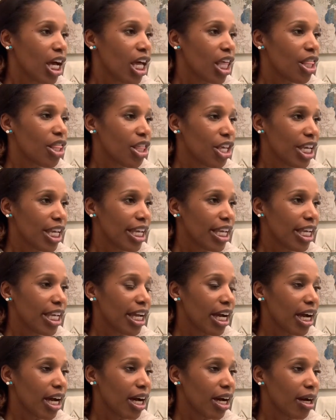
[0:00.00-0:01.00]
the
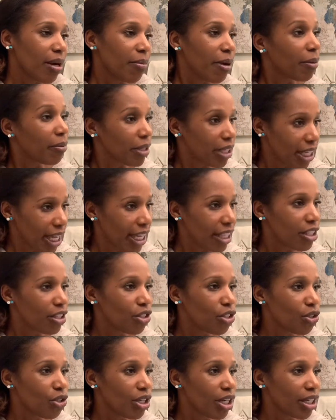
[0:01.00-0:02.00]
um, I'm glad the
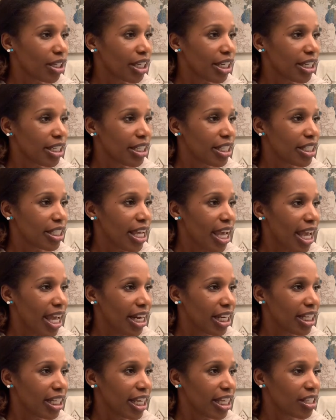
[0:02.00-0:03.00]
two young ladies had
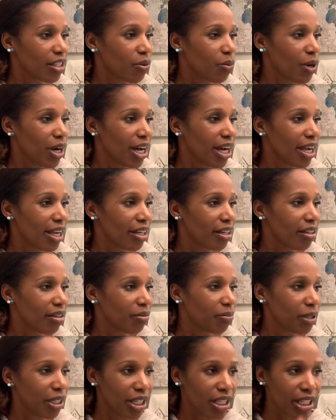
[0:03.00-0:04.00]
a glass of wine
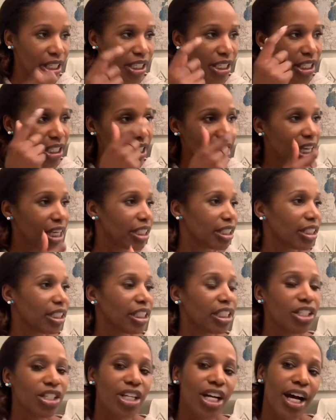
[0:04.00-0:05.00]
because they did an
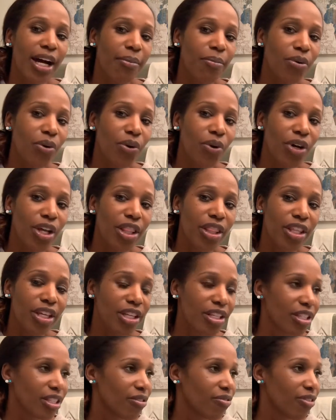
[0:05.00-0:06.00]
excellent job on this